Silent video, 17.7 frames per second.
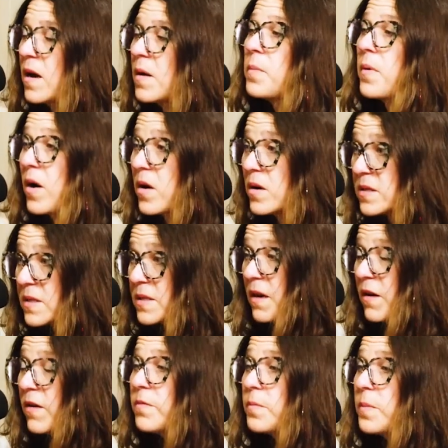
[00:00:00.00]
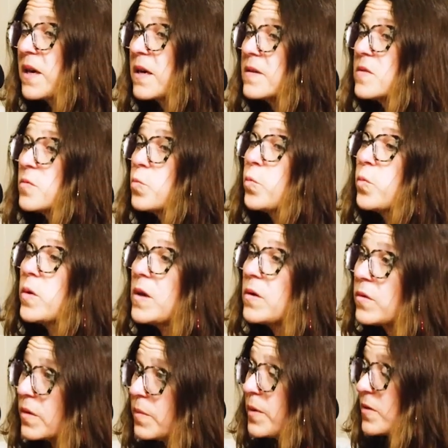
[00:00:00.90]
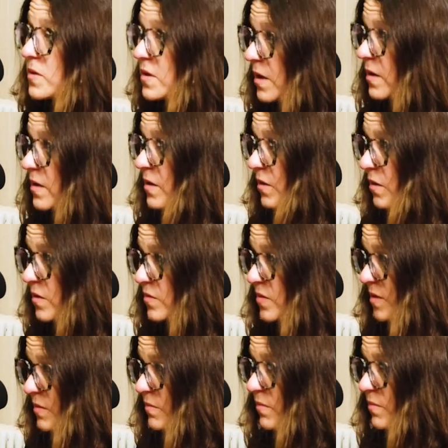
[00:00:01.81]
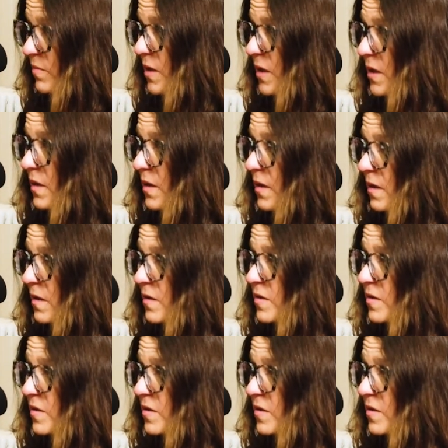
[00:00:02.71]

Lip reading: up ourselves because we're about to undergo some